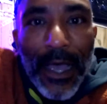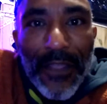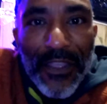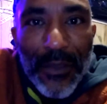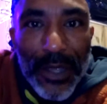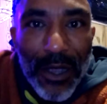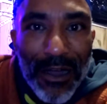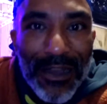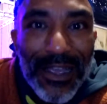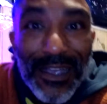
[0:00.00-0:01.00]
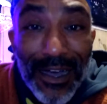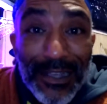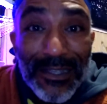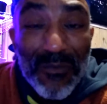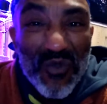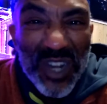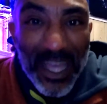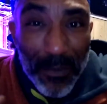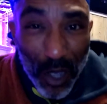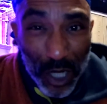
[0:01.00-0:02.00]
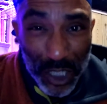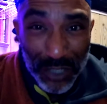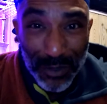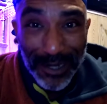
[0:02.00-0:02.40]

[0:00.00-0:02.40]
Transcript: And there we are. Guys, I'm really obnoxious